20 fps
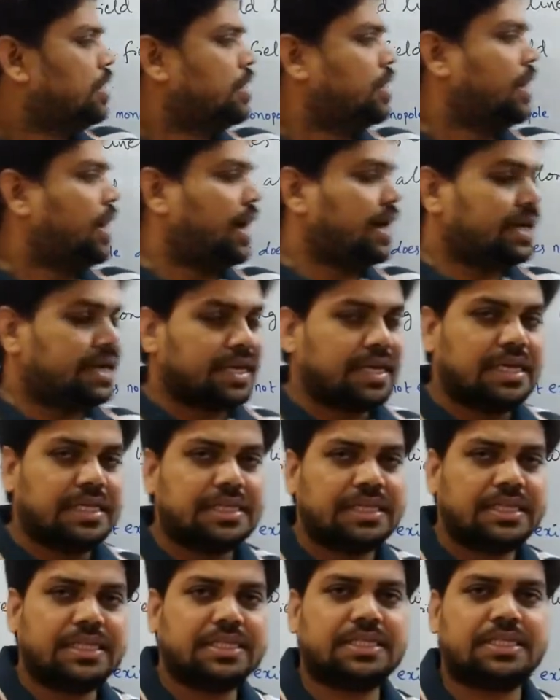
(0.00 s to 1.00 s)
and in
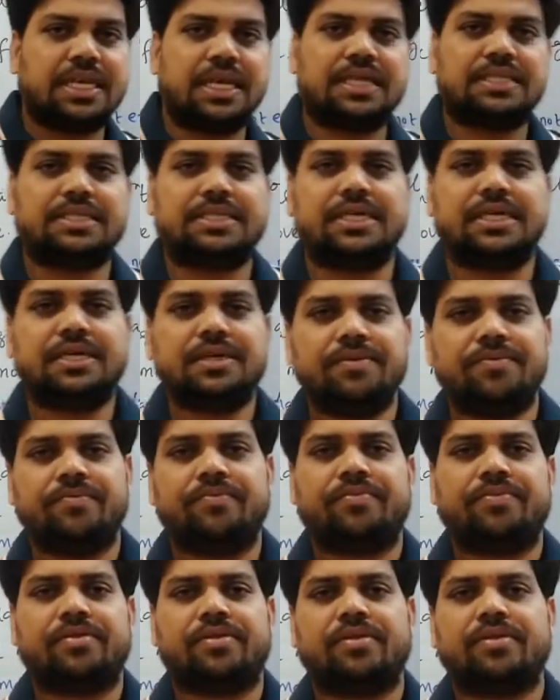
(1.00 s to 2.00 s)
this lecture
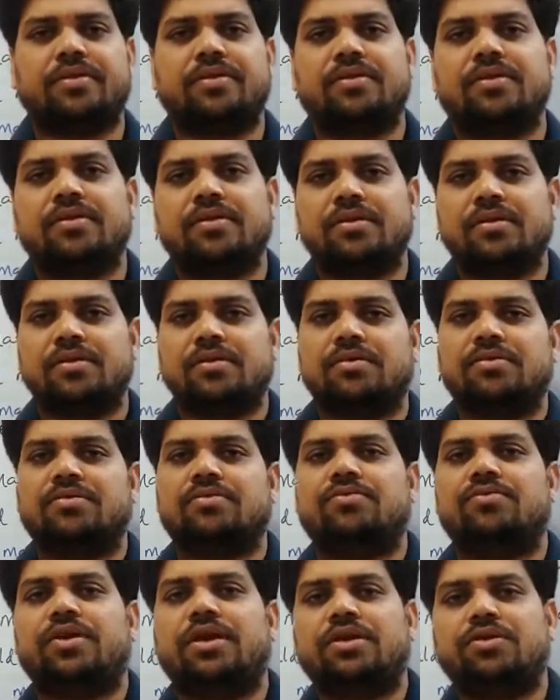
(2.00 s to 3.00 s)

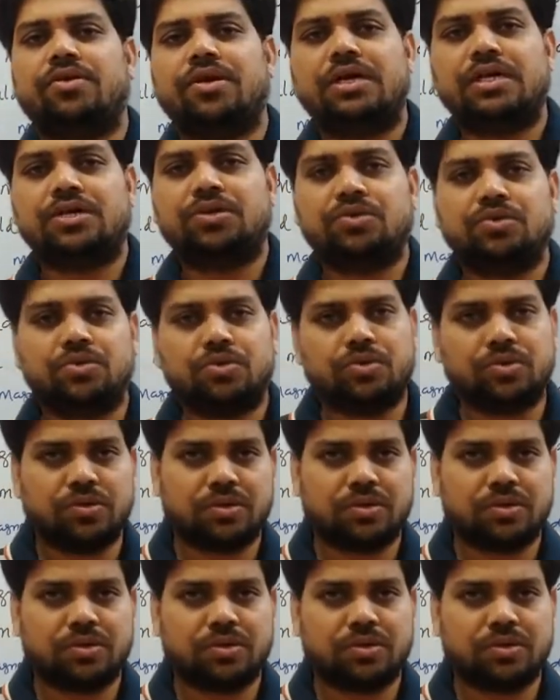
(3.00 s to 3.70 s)
we are going to